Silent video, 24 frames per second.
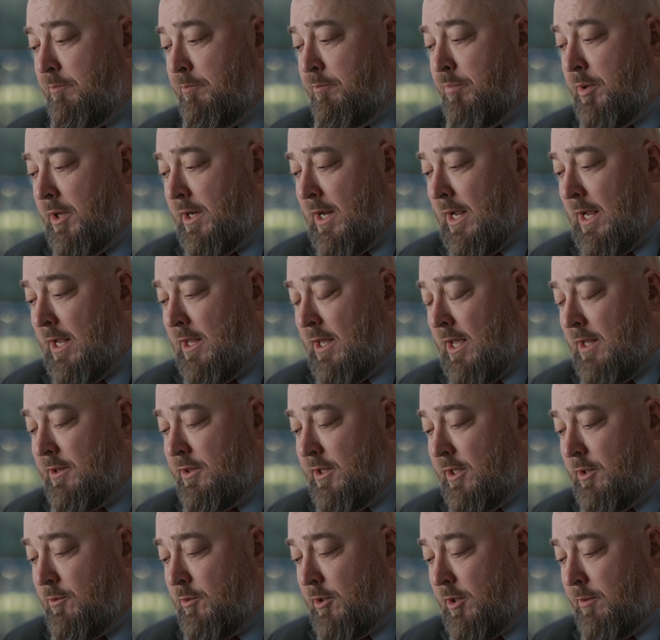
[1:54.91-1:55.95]
But I, I
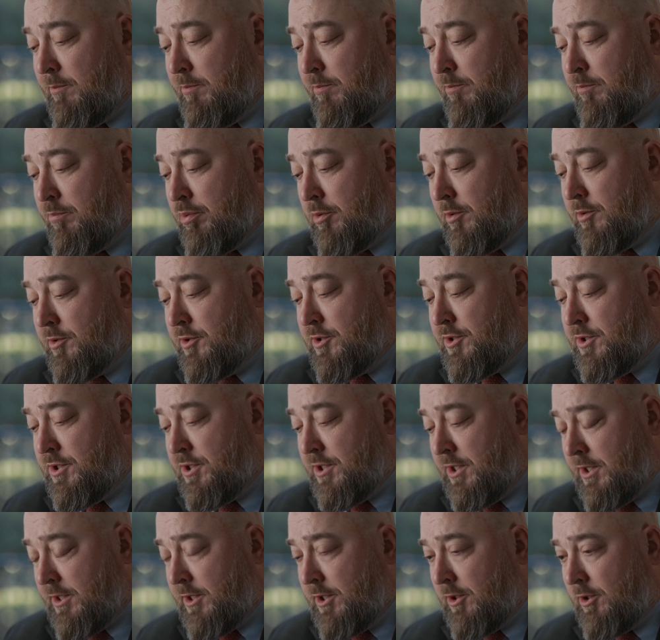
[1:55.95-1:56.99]
think what I'm
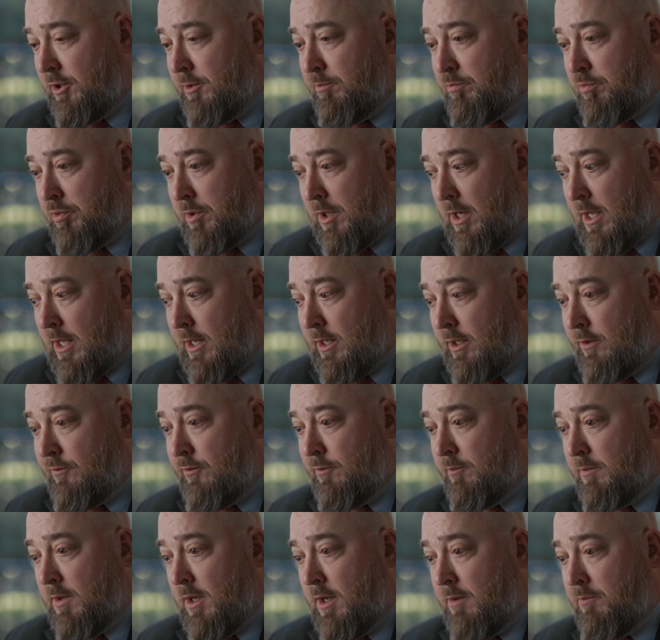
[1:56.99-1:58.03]
particularly proud of in
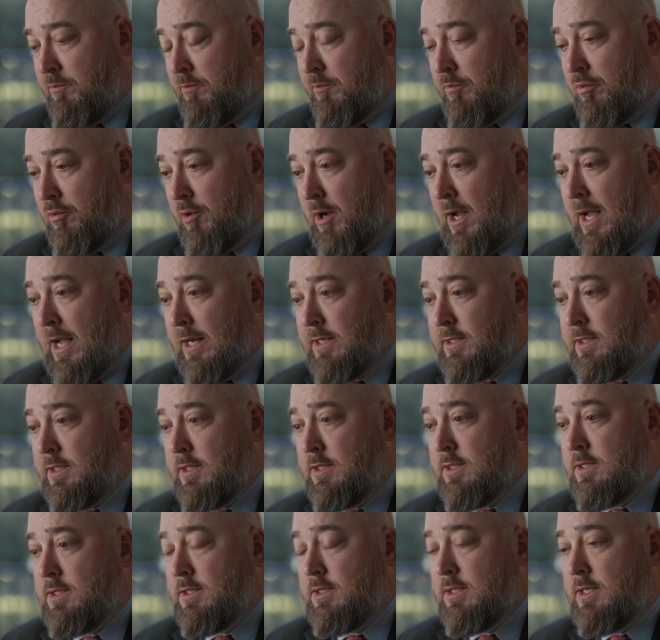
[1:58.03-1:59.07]
my
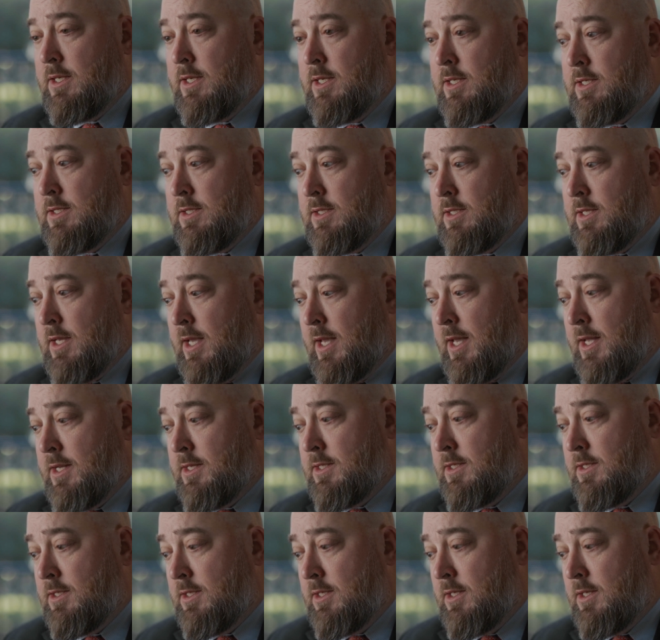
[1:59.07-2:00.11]
practice is
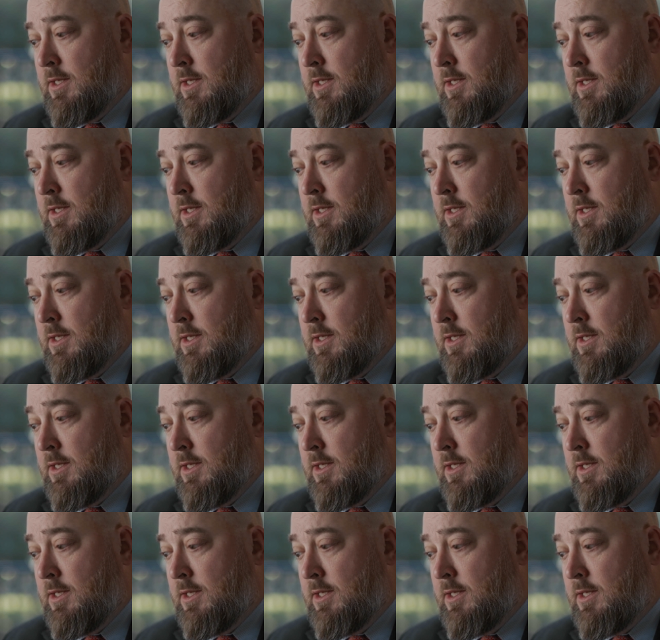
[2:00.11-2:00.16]
that